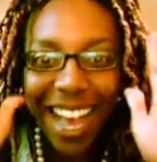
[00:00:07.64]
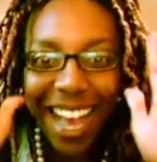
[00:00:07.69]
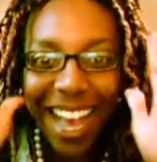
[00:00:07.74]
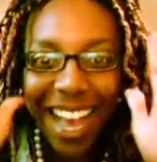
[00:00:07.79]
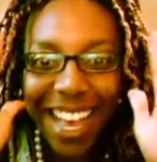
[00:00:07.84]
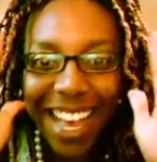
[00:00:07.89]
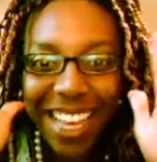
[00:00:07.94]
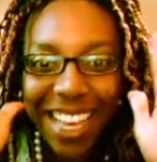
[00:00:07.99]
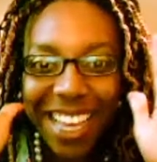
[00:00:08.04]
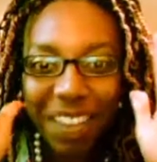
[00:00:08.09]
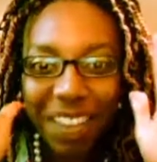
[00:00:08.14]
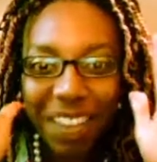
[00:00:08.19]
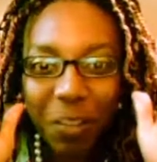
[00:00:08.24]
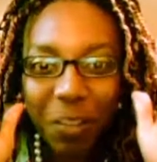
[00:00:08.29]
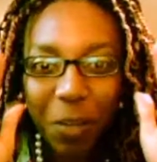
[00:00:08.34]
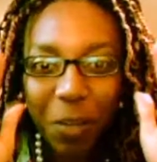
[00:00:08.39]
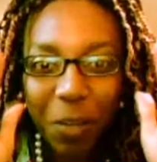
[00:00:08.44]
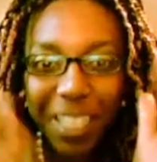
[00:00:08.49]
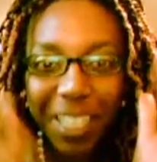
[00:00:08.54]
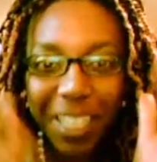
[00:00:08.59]
Hi
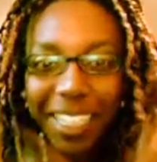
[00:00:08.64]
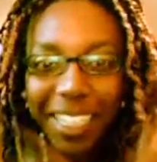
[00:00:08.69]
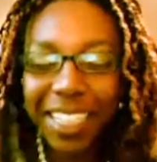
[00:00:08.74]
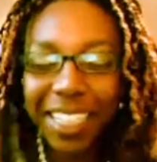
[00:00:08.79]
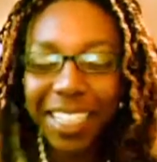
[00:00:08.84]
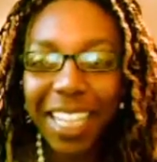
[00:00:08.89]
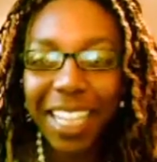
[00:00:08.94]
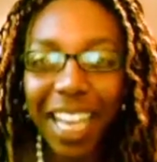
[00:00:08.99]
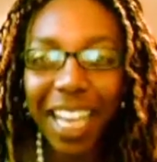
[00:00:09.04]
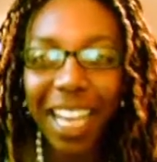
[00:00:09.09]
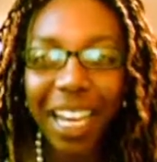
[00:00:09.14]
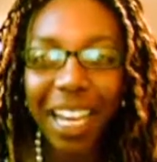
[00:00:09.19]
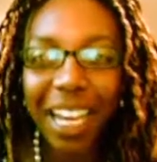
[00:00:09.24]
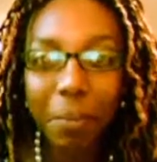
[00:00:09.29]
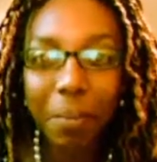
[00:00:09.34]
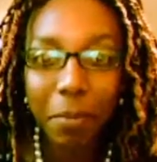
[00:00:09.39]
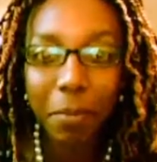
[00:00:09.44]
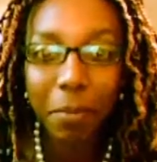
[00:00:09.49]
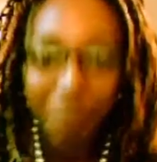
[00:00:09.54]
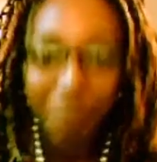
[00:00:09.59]
everyone,
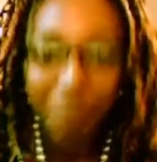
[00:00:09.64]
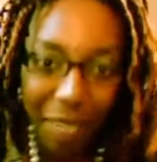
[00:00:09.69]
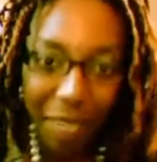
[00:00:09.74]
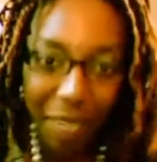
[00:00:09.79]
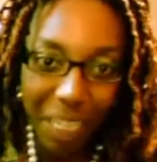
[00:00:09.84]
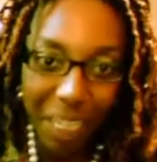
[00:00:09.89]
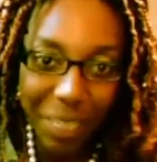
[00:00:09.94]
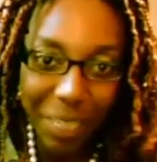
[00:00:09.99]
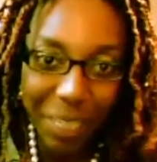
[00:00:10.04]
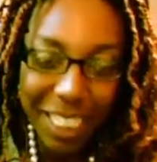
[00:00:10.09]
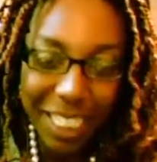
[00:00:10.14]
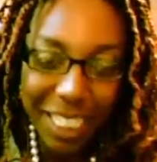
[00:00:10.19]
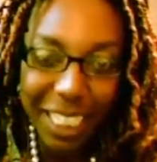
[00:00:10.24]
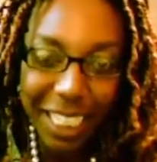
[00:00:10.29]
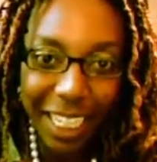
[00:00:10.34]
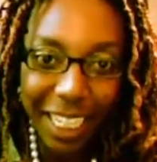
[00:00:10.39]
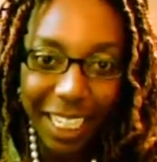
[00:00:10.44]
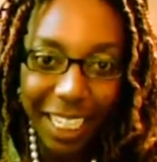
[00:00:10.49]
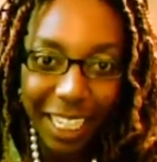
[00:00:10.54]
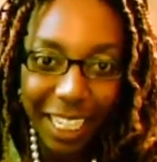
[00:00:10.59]
my name is
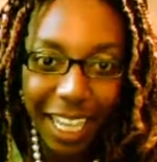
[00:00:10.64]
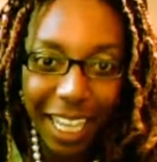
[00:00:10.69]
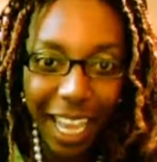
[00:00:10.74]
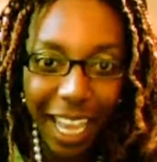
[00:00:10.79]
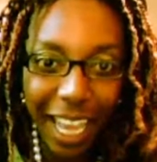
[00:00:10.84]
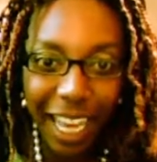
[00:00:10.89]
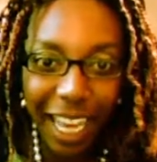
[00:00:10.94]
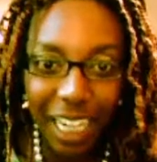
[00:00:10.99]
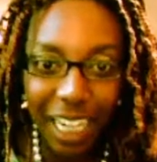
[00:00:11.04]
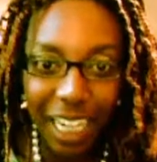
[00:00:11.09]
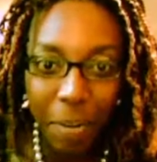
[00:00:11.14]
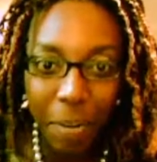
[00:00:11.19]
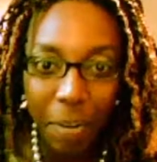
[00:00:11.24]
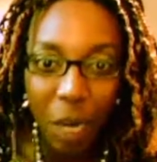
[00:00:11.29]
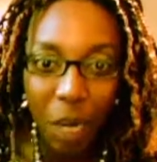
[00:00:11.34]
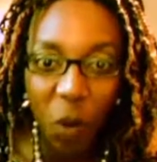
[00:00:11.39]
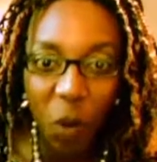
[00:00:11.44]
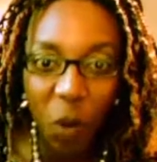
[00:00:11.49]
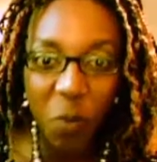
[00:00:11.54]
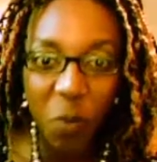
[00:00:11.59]
Selena and I'm
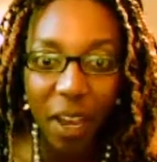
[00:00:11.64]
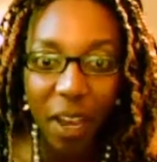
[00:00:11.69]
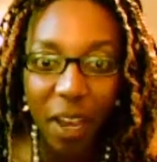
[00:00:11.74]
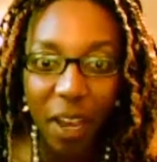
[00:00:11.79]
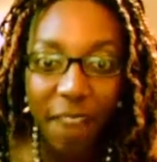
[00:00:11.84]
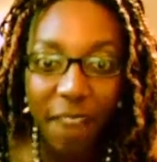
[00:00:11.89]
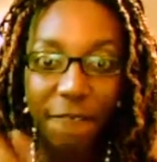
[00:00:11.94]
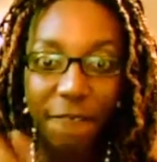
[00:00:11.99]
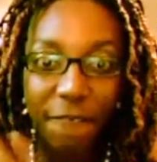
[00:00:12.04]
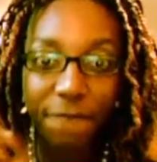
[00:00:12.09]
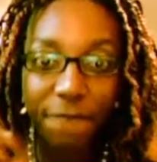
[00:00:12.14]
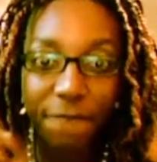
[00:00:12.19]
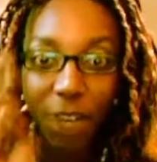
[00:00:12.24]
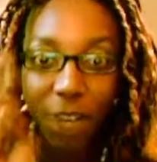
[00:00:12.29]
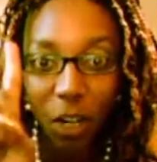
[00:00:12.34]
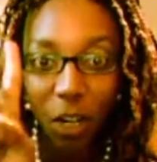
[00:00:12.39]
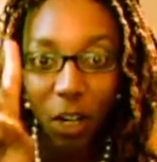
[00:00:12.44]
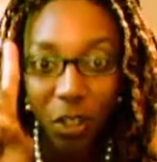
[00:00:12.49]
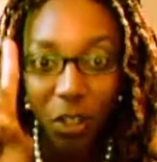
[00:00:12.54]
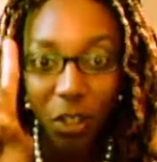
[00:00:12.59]
here with my
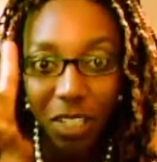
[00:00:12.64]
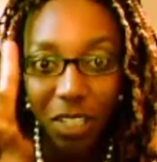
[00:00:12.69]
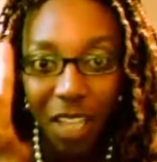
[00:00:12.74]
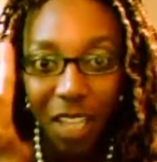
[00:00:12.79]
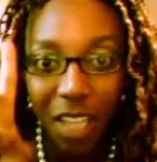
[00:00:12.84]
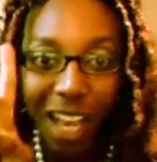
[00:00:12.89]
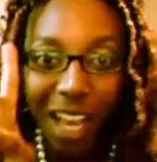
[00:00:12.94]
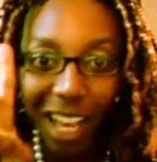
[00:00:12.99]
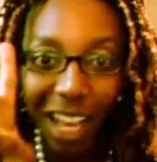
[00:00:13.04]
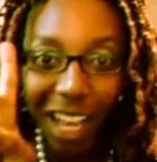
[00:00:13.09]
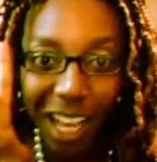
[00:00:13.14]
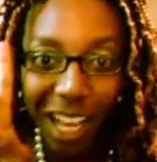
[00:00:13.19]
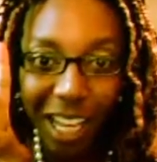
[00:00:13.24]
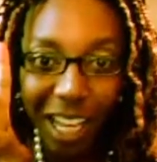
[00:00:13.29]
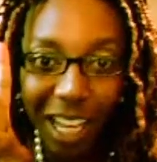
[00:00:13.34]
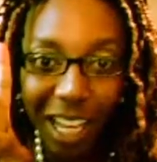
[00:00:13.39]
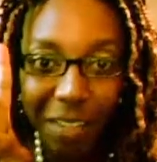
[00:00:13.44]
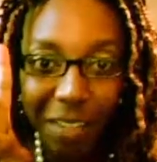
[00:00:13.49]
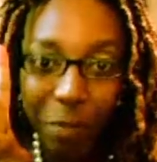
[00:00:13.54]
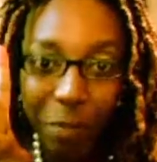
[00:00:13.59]
first
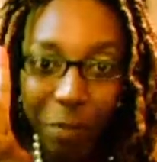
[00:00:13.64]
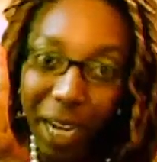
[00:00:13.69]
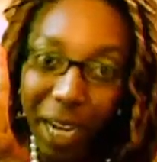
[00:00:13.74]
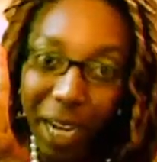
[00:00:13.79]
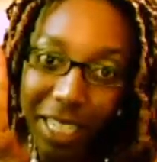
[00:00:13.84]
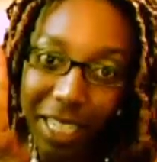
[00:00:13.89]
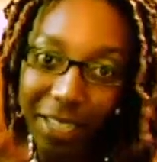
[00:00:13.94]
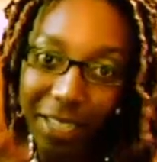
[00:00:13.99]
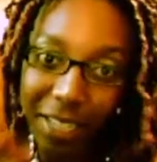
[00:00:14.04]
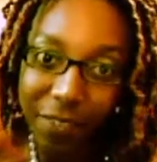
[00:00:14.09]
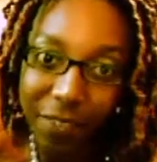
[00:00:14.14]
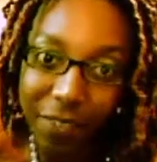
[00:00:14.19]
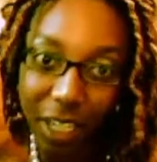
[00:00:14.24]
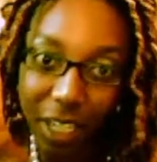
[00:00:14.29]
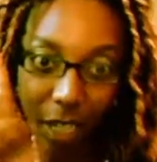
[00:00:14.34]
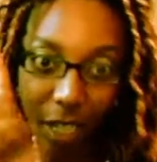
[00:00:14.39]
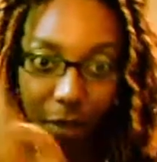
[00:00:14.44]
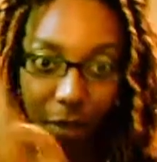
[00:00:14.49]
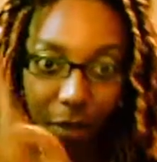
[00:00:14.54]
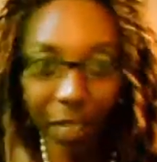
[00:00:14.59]
unboxing
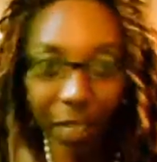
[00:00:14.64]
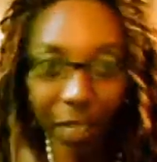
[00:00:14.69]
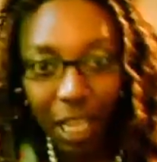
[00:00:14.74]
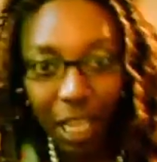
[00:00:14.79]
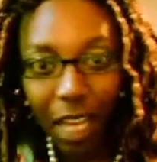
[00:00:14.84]
video.